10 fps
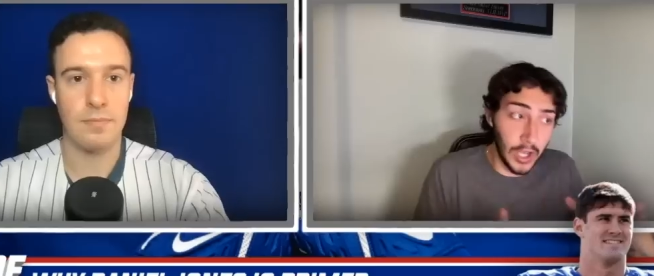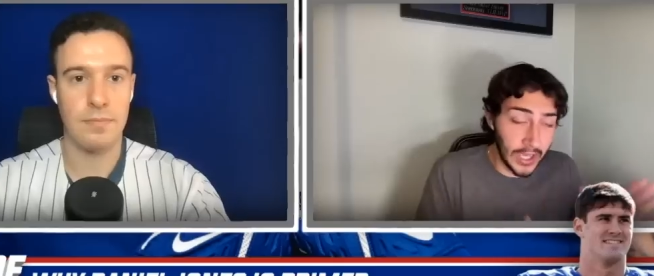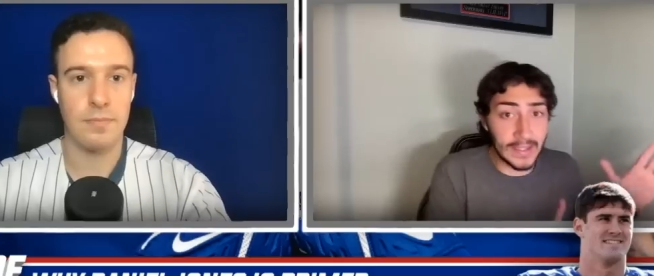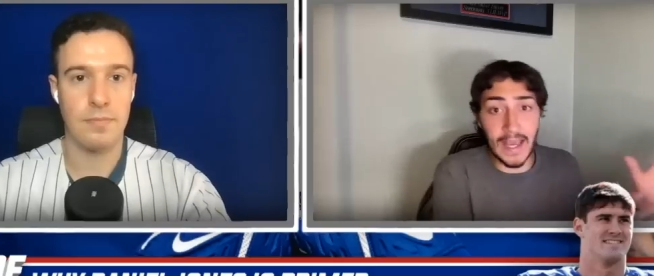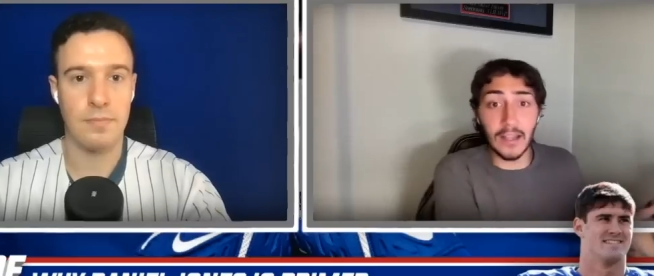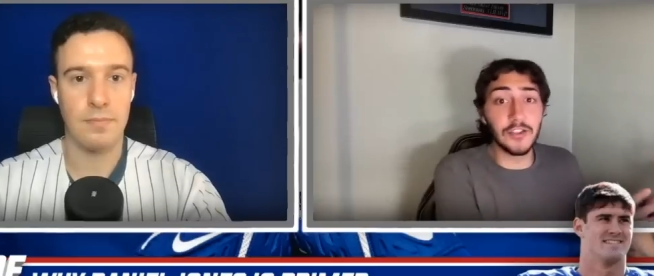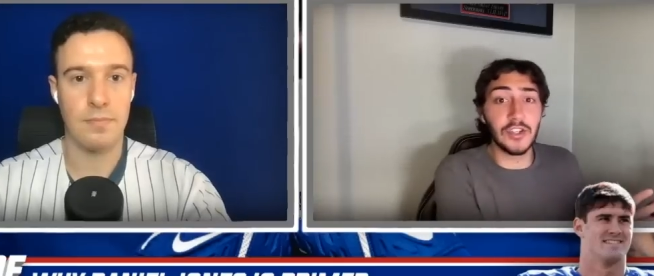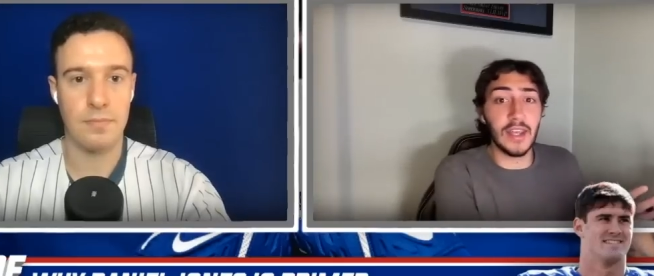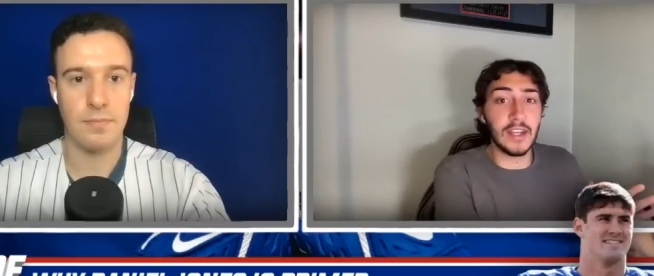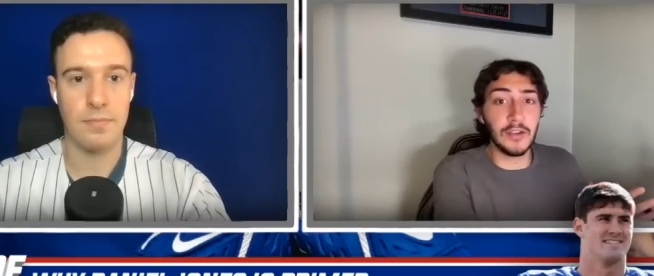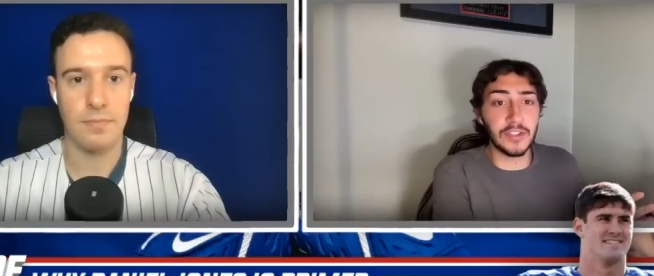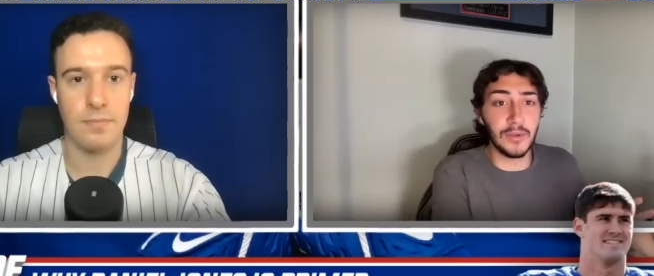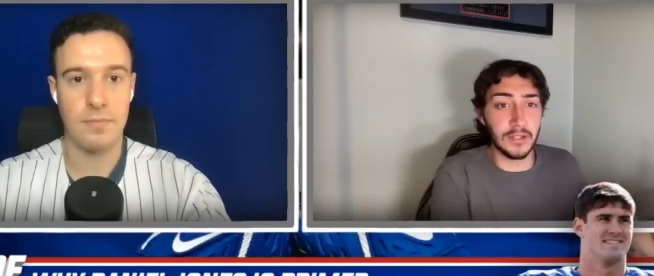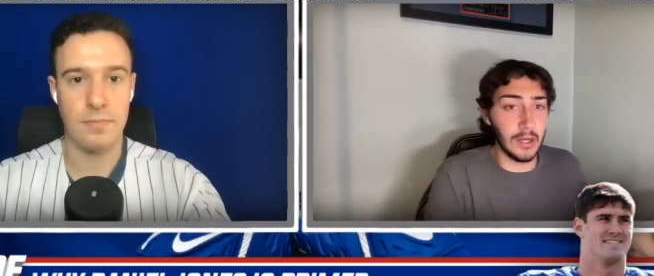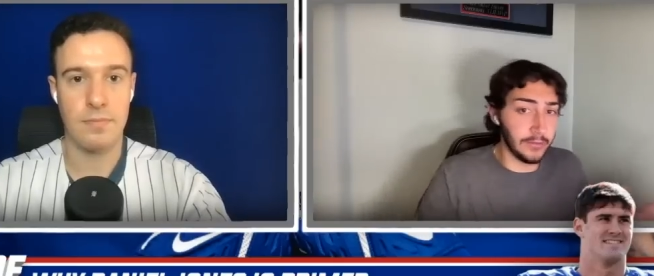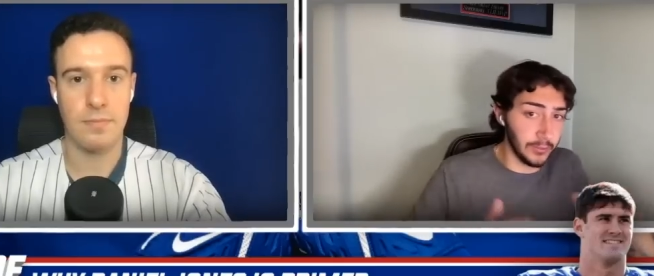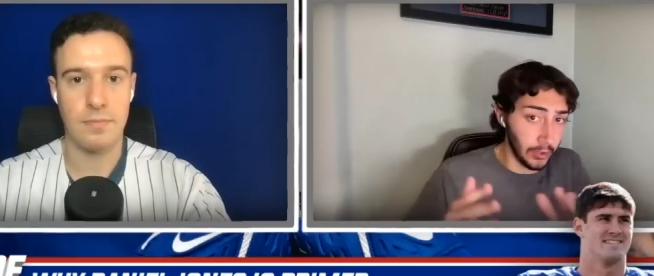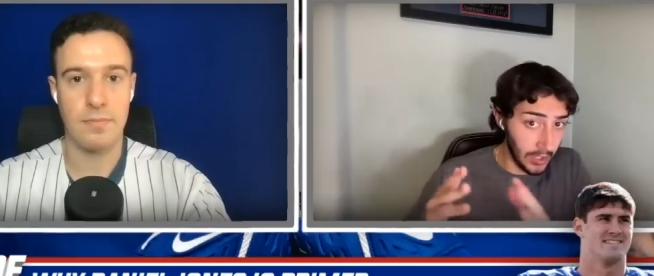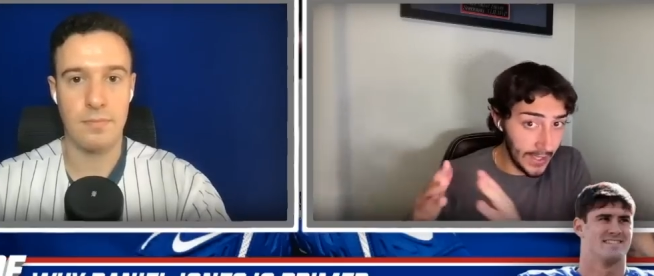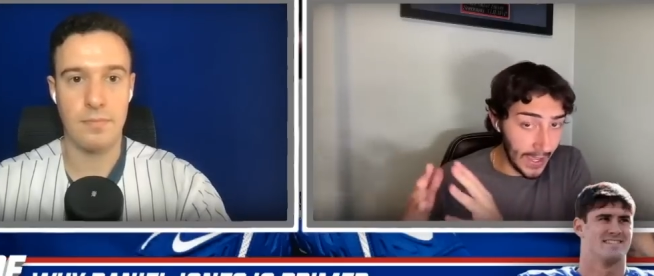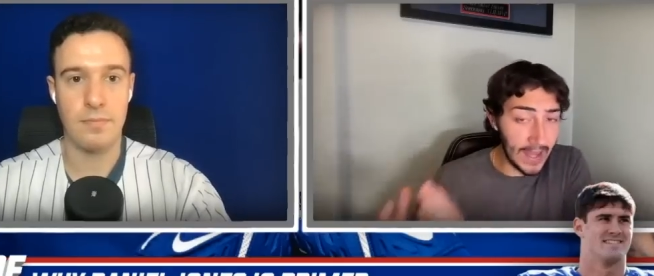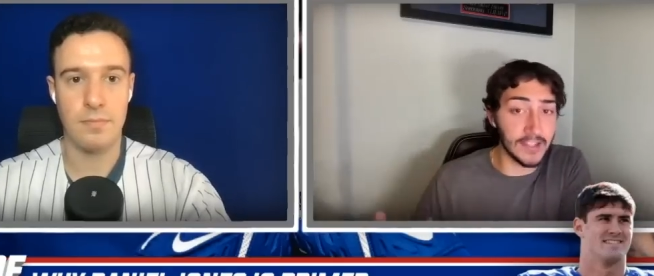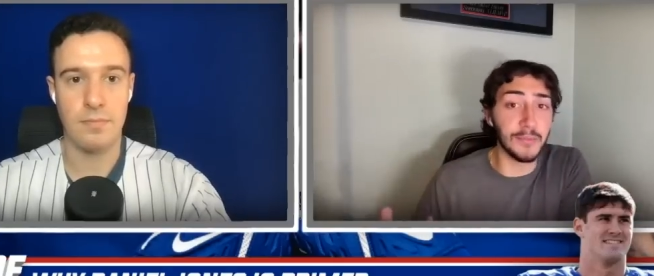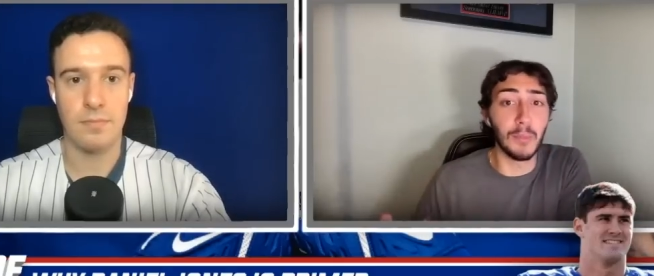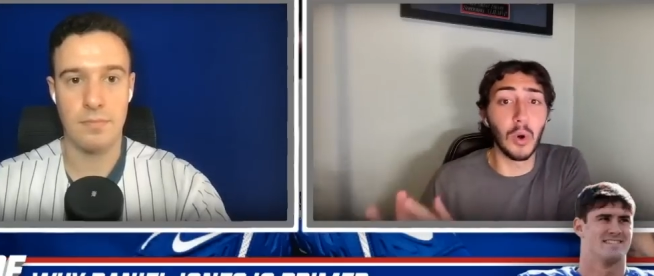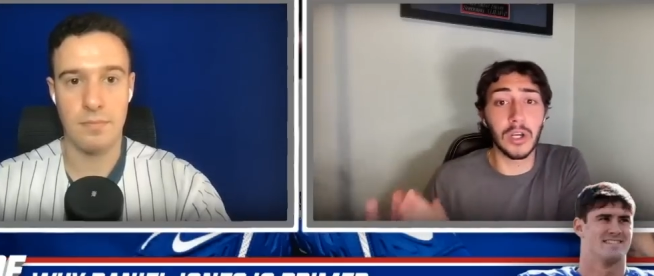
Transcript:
Speaker 1: acknowledging that he used to be uncomfortable and is more